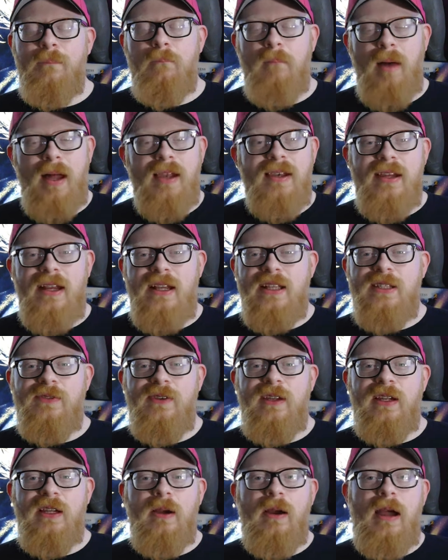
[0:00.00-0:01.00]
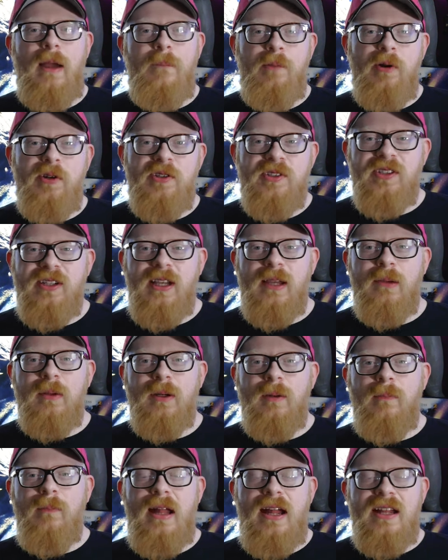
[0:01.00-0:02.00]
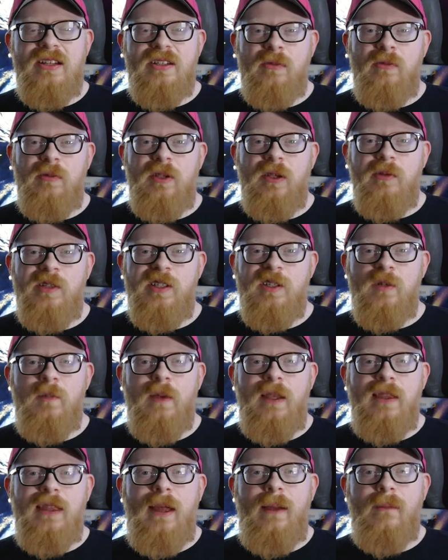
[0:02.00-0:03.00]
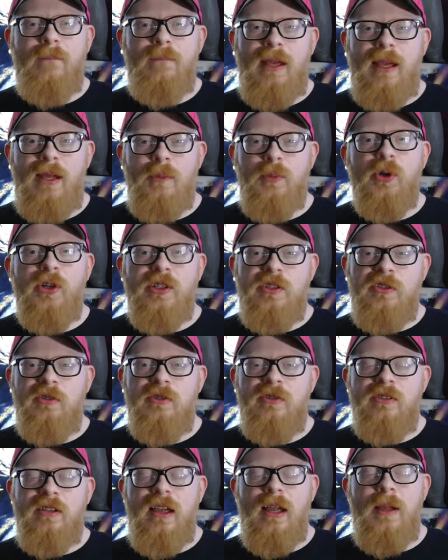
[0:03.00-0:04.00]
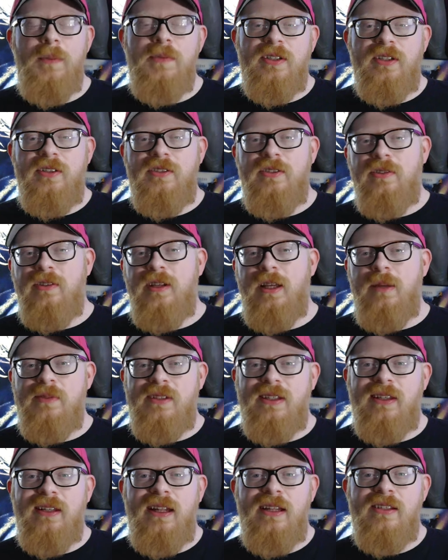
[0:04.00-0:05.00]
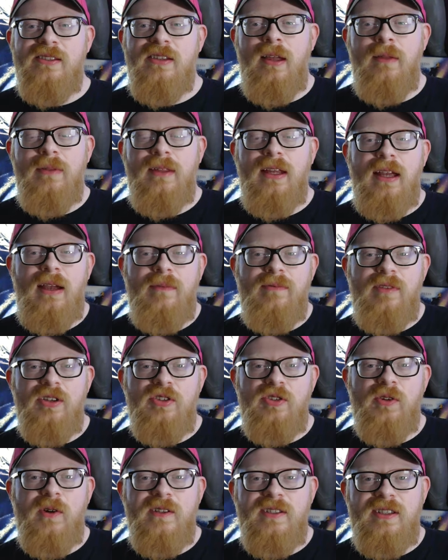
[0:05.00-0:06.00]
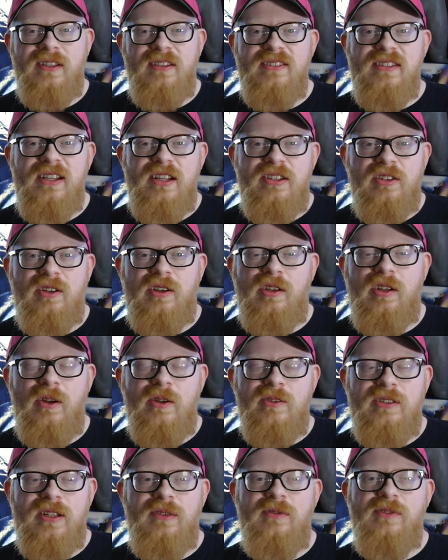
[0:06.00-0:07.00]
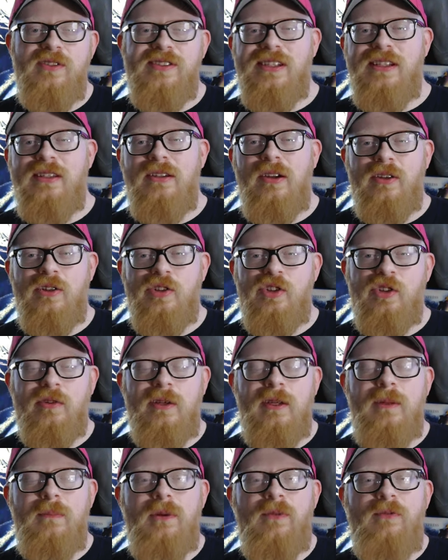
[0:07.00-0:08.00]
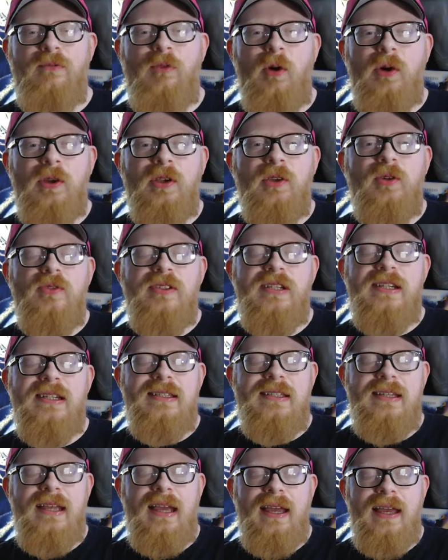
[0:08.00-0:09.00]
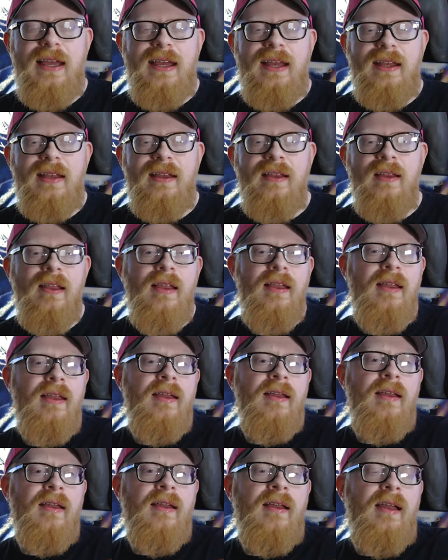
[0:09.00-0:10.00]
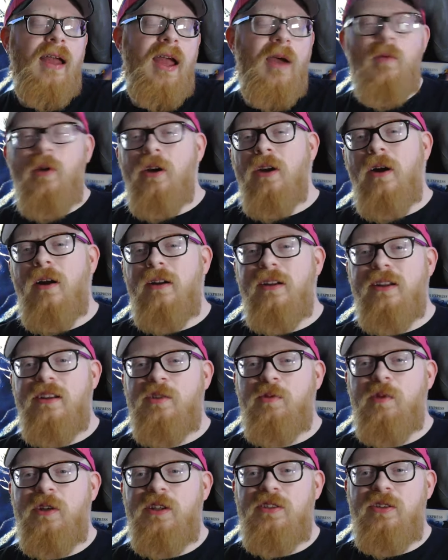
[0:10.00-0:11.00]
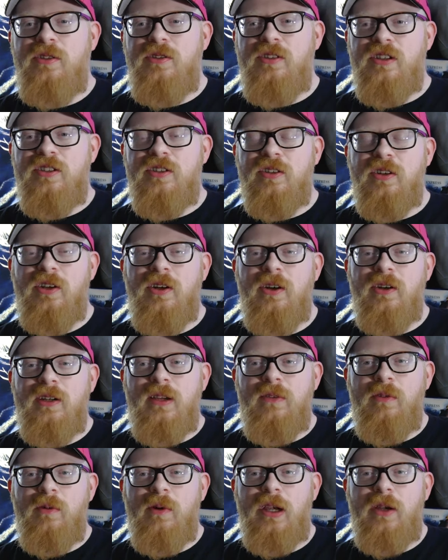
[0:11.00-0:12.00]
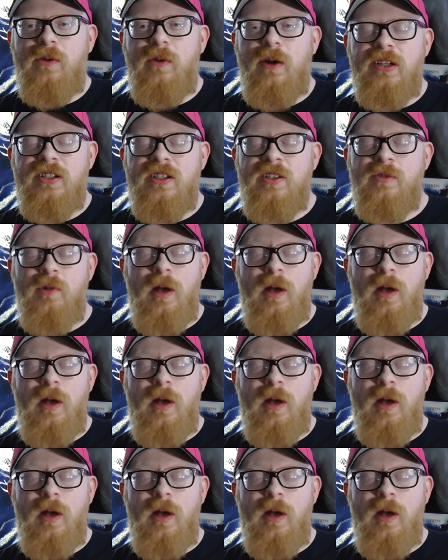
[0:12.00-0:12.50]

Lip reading: Monday's video. I put your name on a magic wheel. We spin that bad boy 2 times, and the 2 names it lands on, they have their choice of the digital codes that you've seen on your screen before you today. And what are this week's 2 digital code giveaway questions?